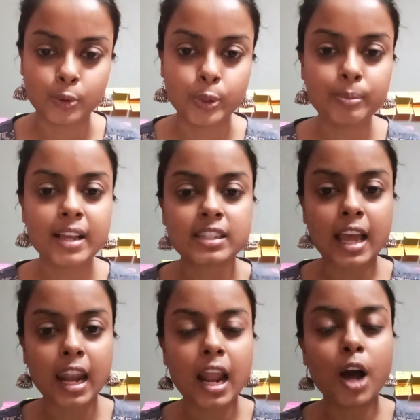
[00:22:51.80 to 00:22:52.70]
We must
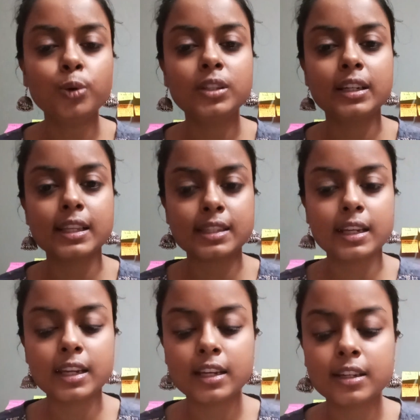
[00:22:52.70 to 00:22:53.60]
allow the
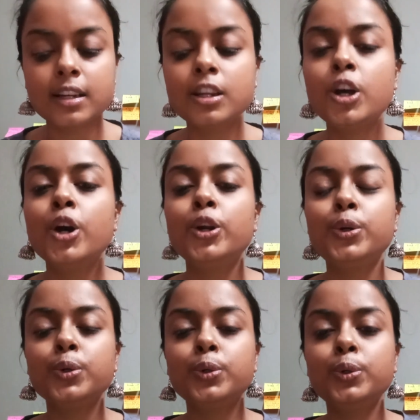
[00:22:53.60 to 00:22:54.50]
designator
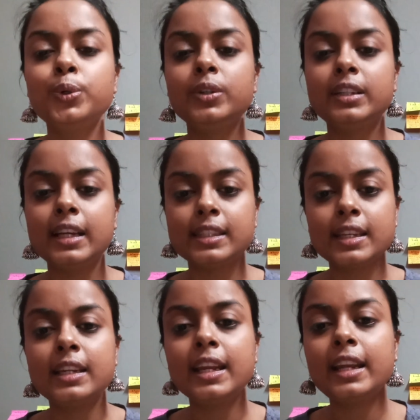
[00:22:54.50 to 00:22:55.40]
to
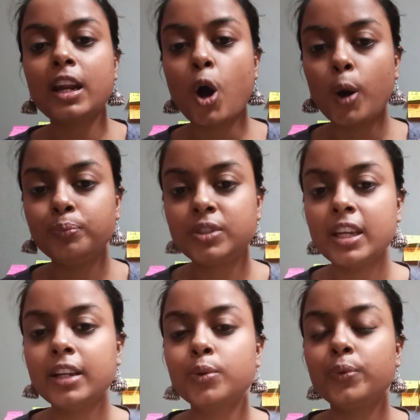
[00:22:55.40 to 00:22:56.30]
designate an
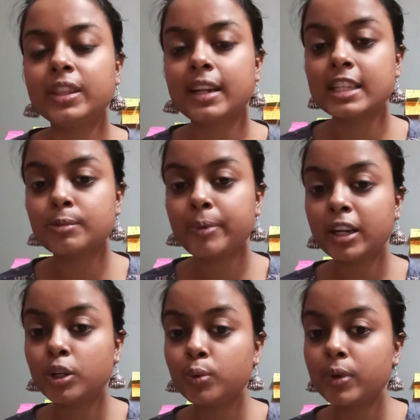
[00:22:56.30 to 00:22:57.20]
object with
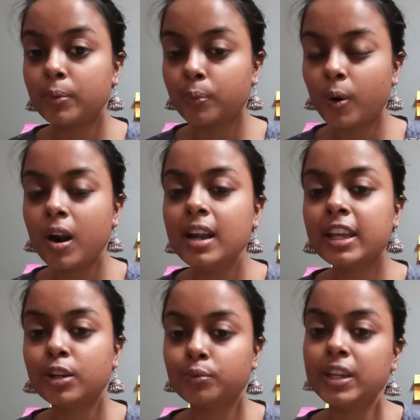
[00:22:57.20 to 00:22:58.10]
respect to a world
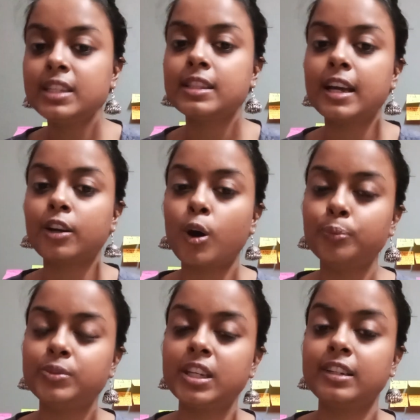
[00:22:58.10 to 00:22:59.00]
in which that
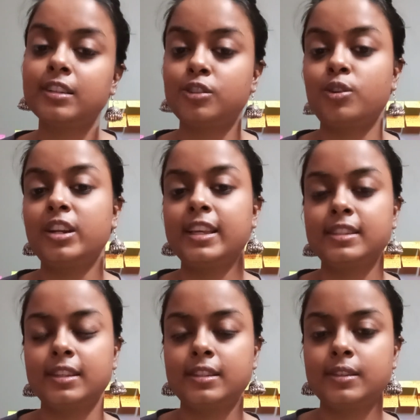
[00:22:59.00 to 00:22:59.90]
object does not
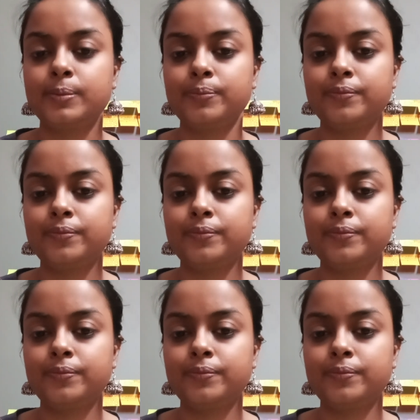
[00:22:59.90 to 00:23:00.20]
exist.